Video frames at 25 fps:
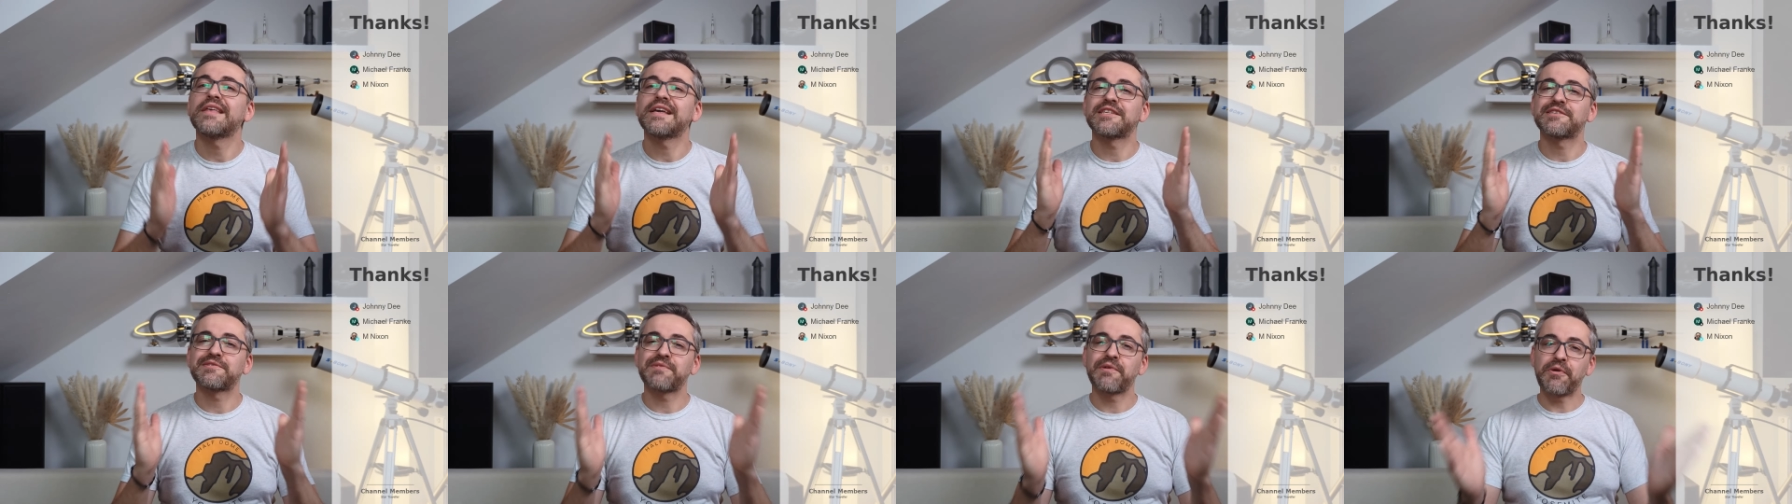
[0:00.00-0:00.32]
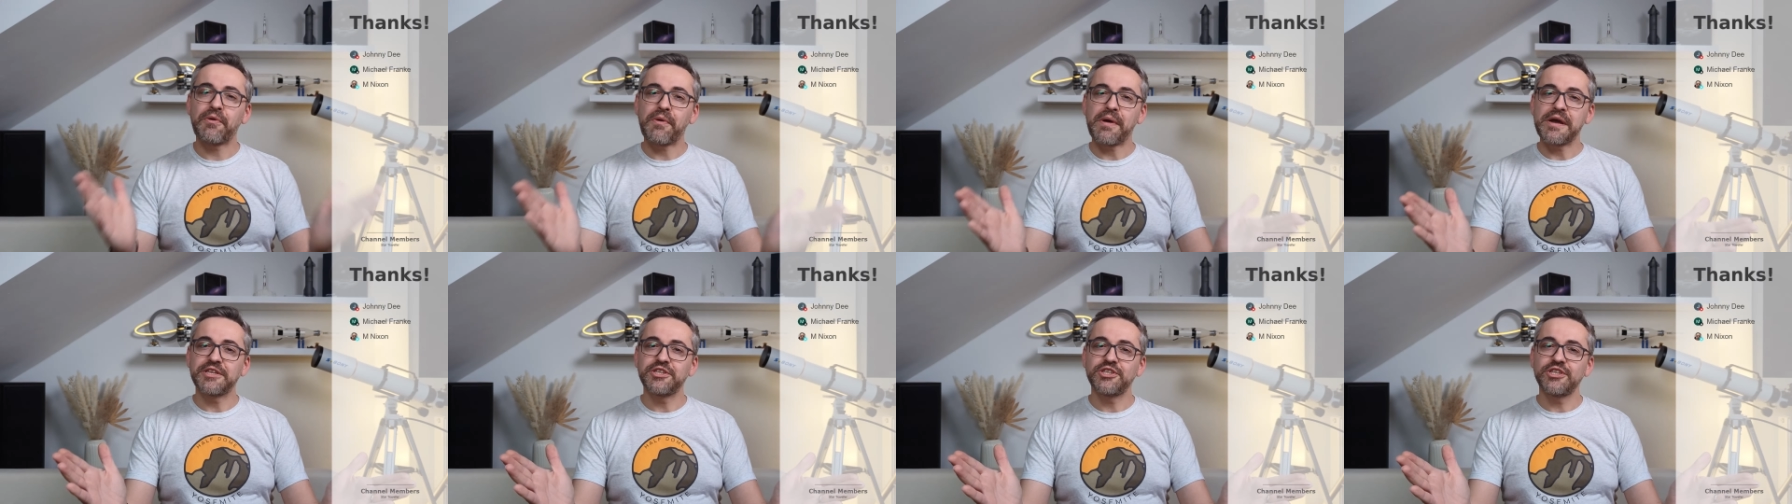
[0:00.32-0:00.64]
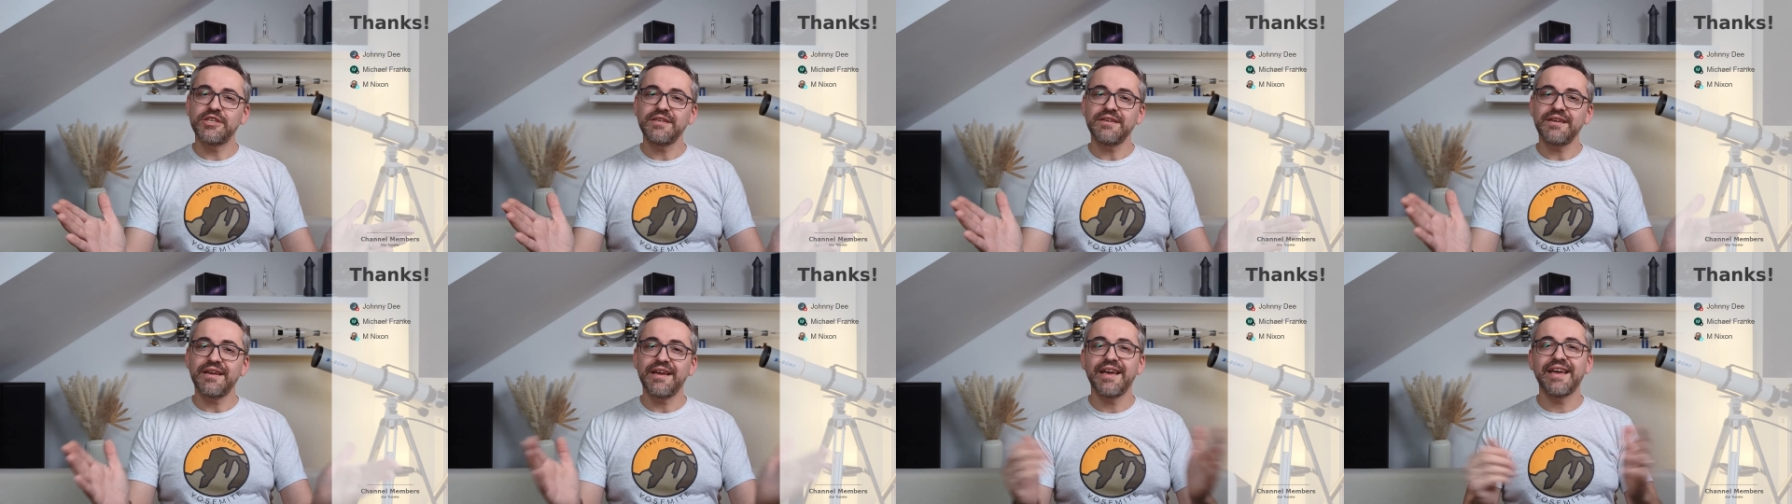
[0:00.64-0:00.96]
Thanks for
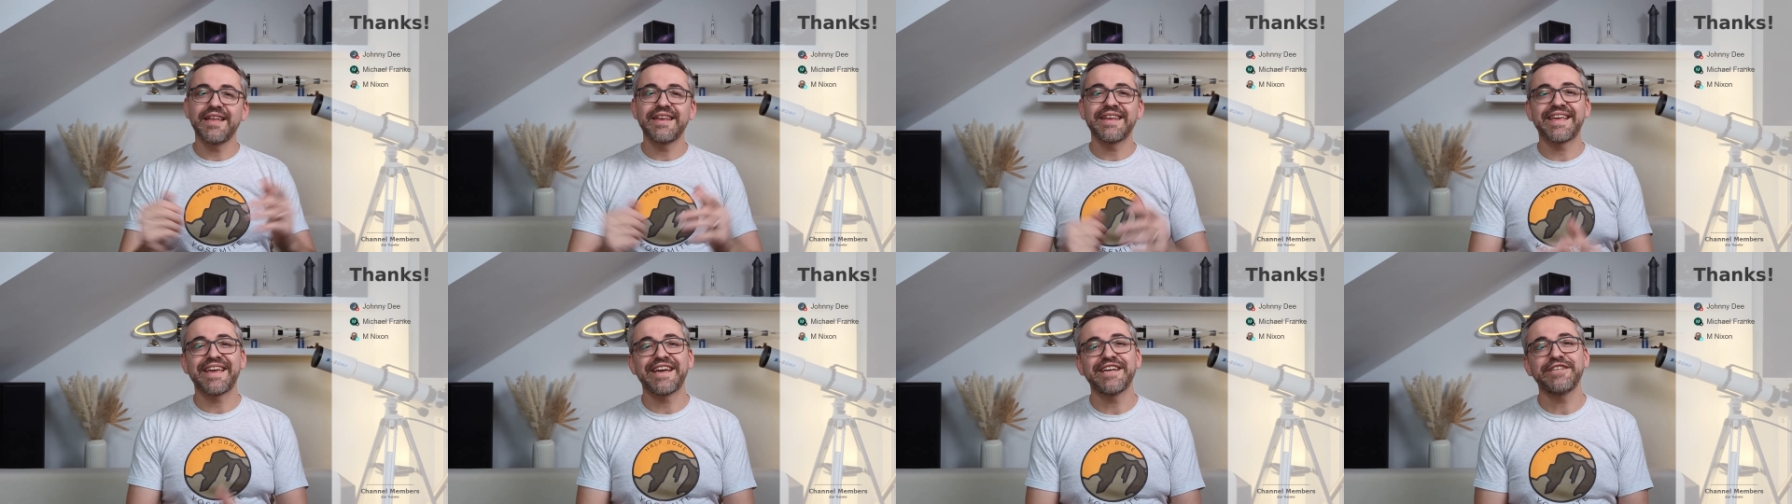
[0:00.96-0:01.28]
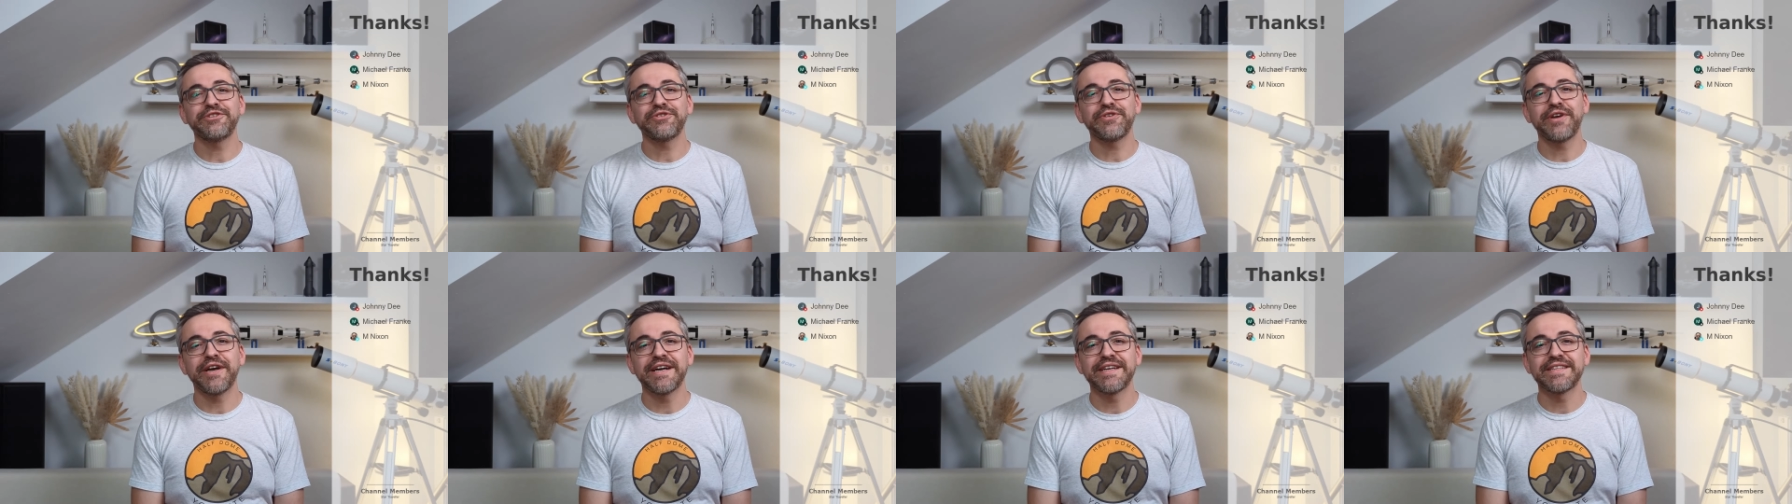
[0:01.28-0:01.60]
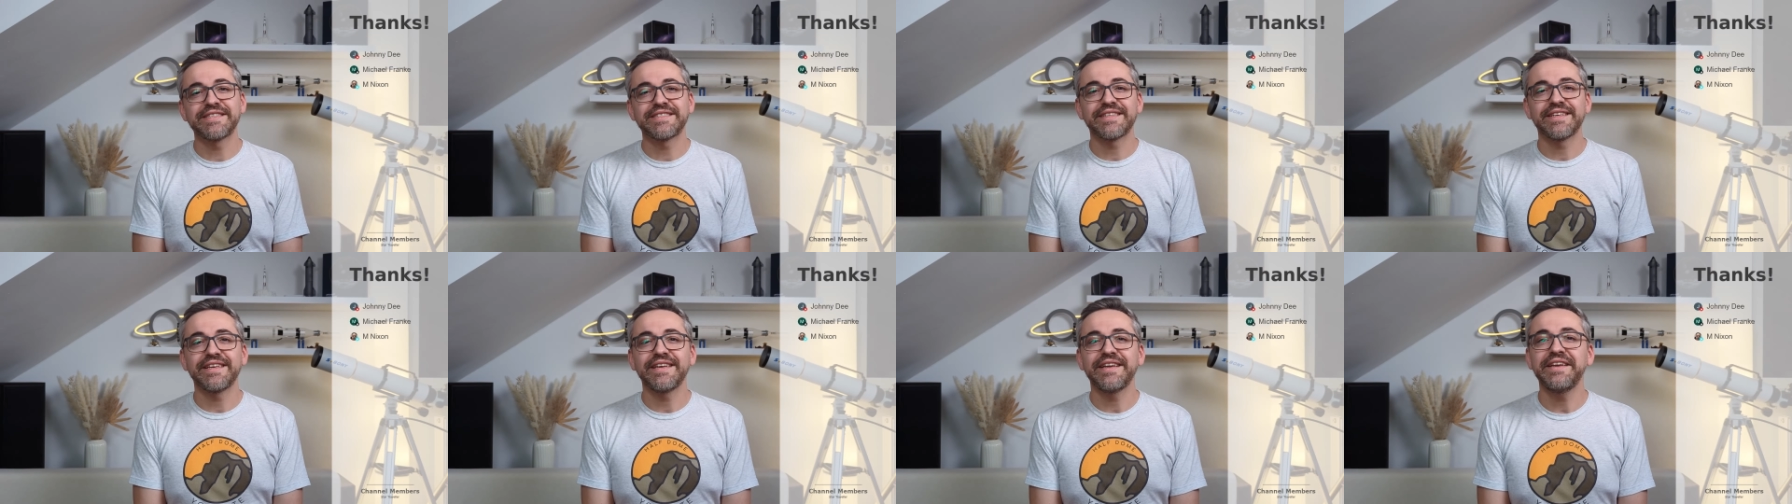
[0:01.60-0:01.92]
watching and catch you
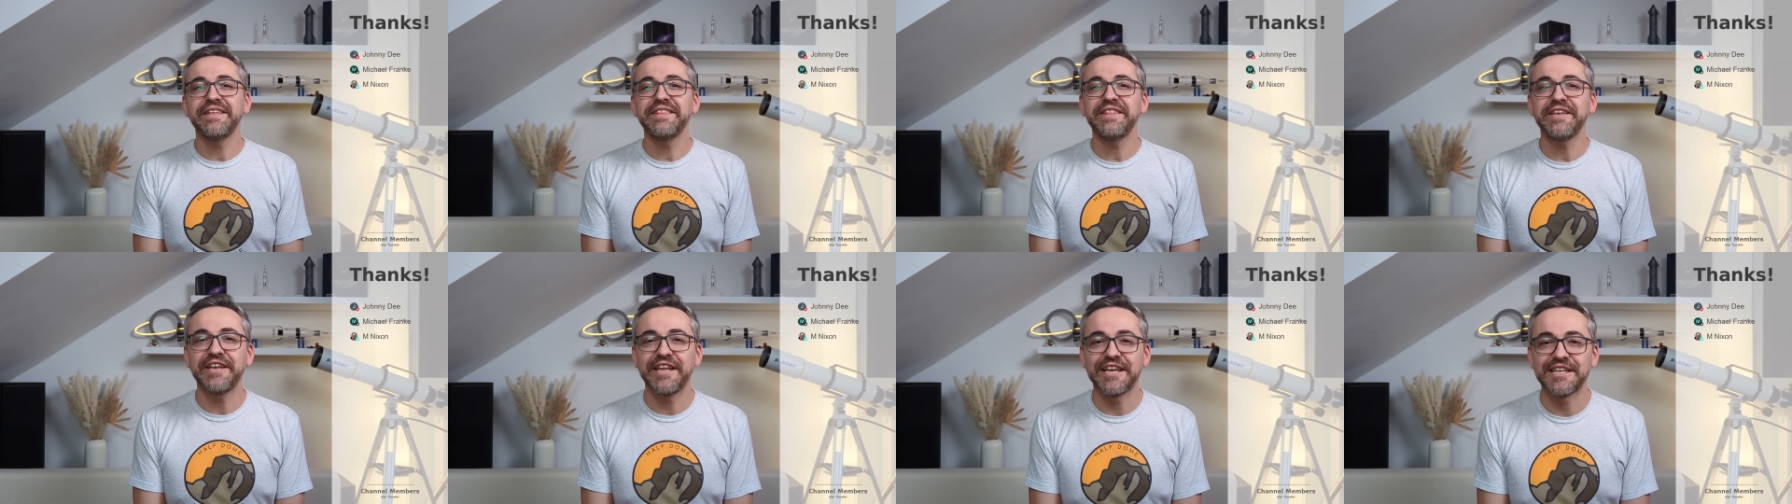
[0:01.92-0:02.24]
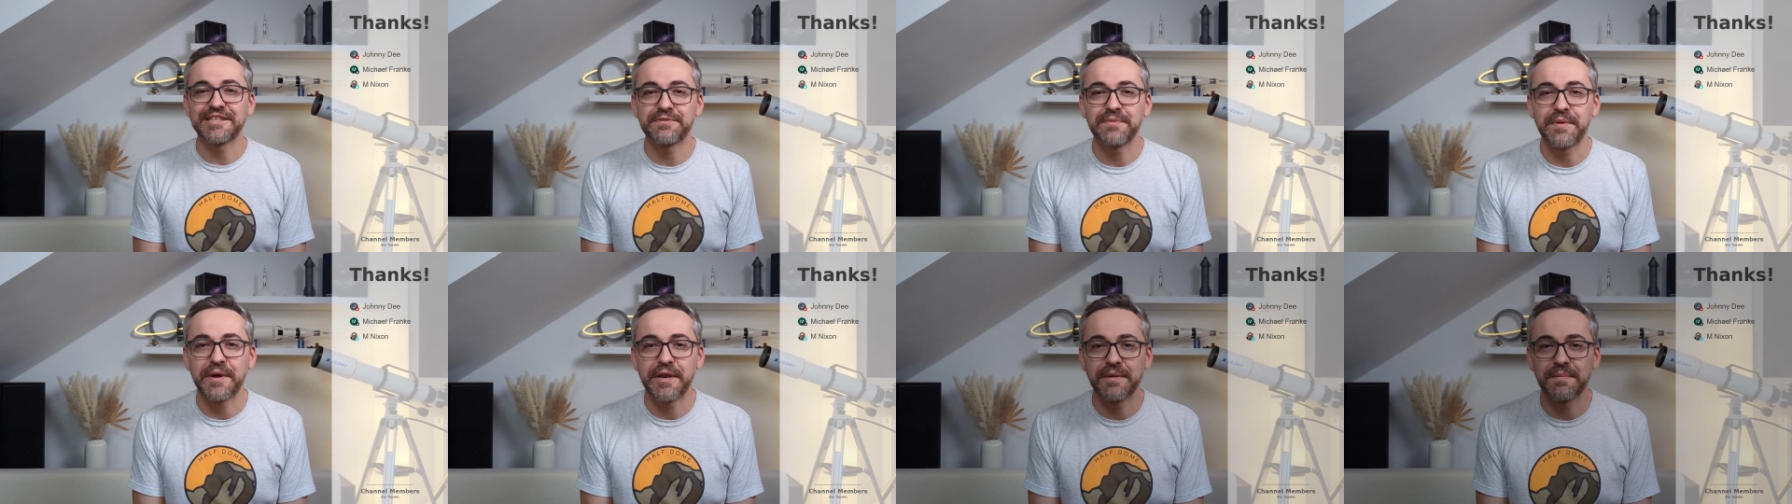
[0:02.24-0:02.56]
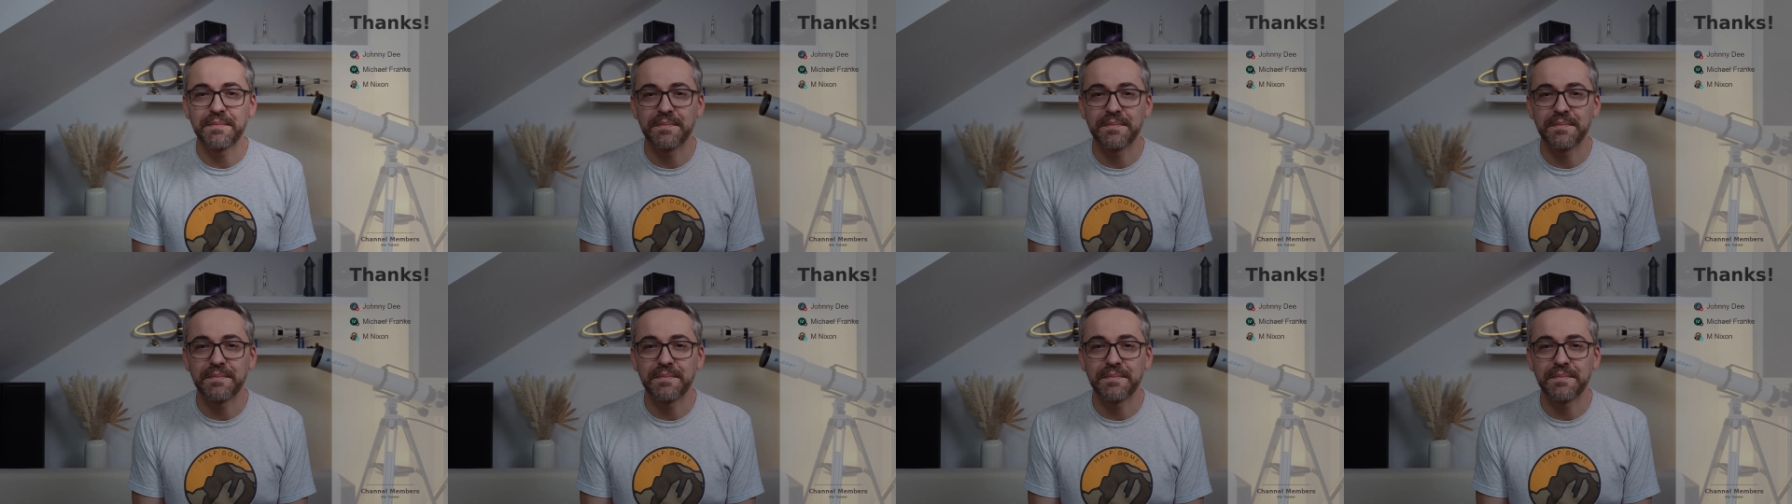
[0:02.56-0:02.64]
guys in the next